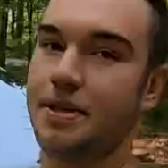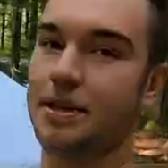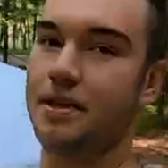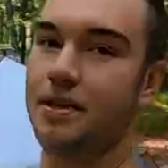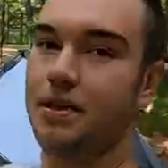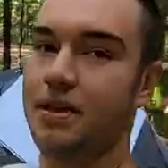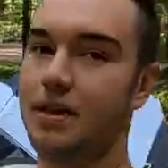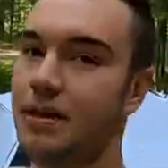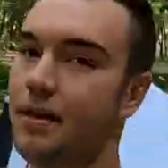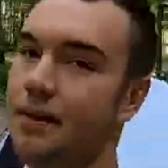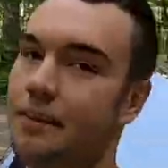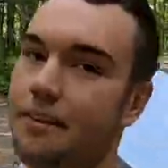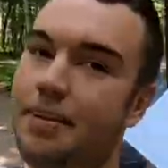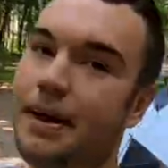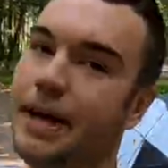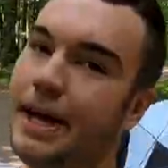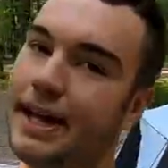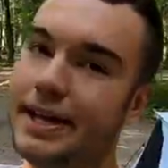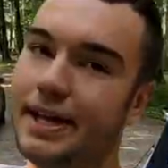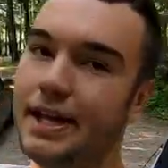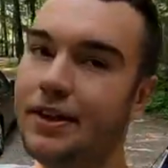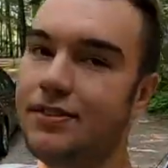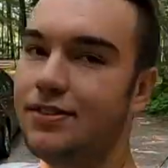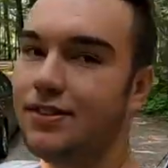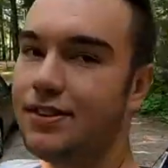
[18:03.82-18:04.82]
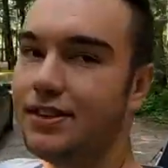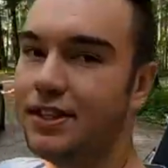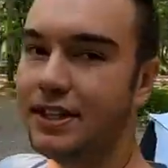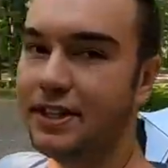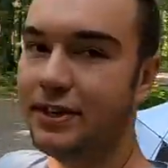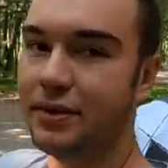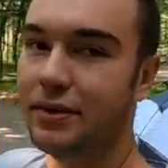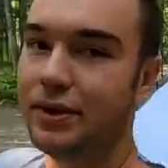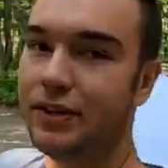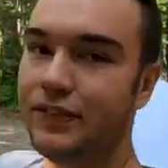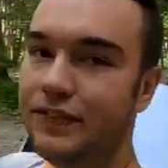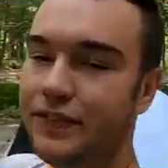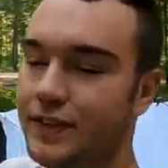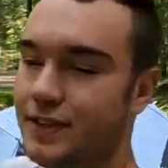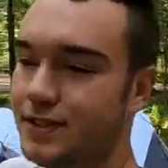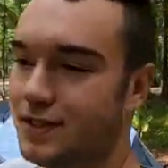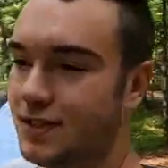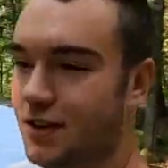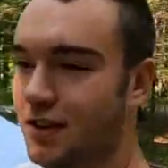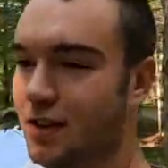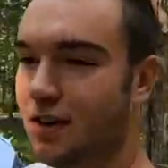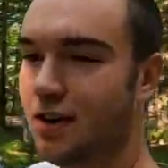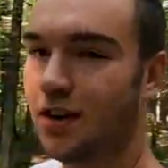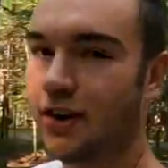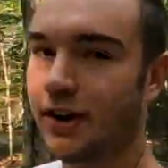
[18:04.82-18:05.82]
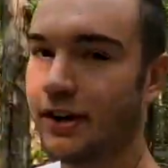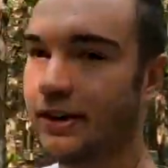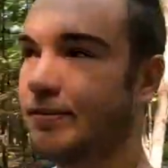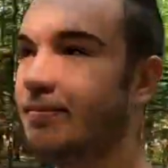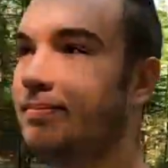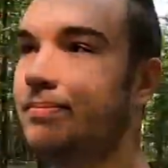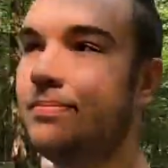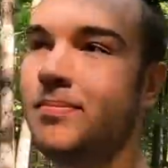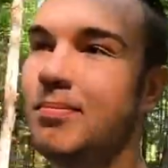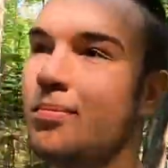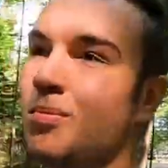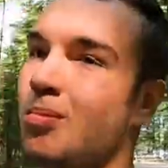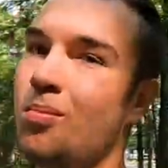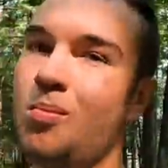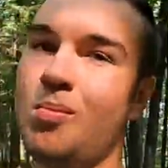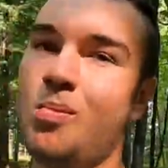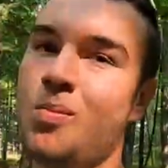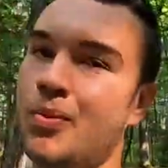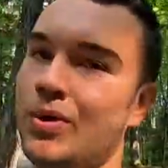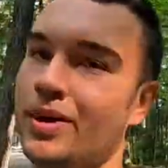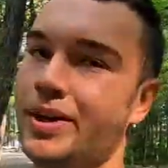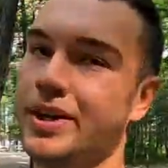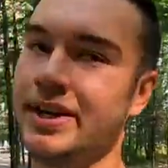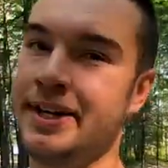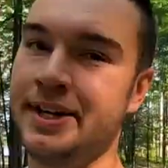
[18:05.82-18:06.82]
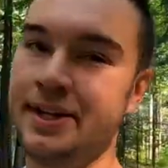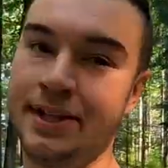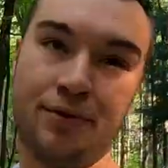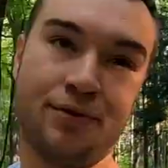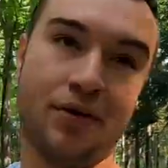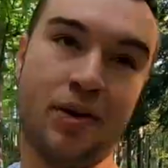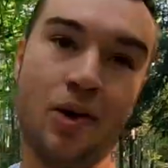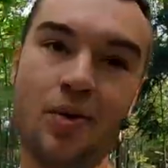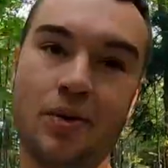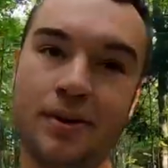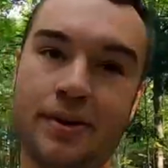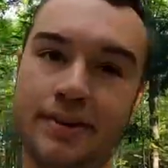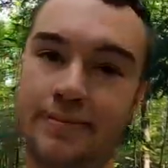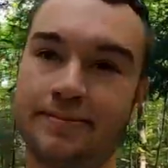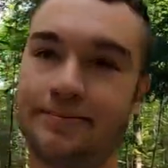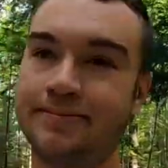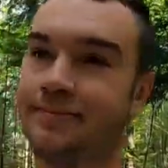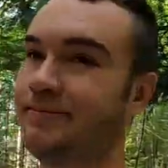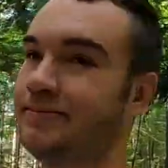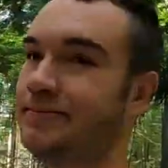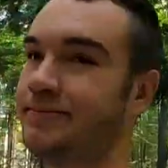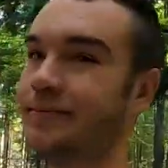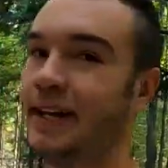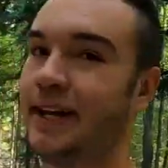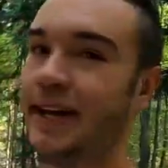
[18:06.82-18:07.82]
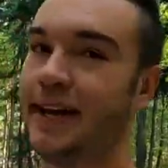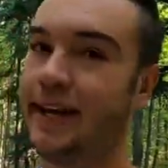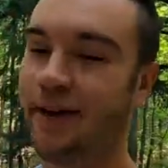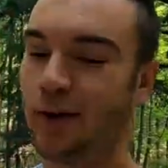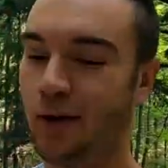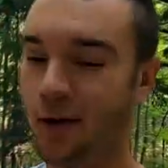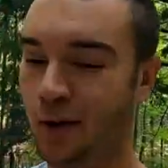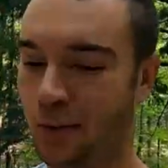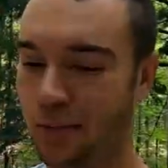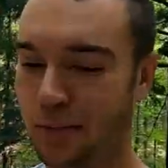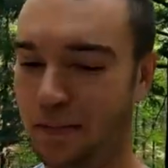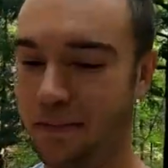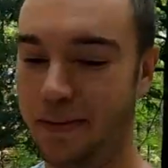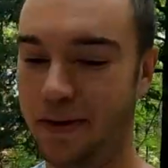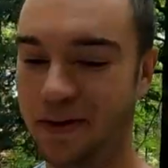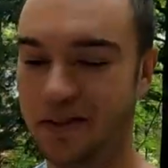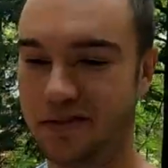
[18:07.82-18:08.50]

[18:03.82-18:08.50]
me, pack everything in Olivia's car, and we're gonna hit the road and head home.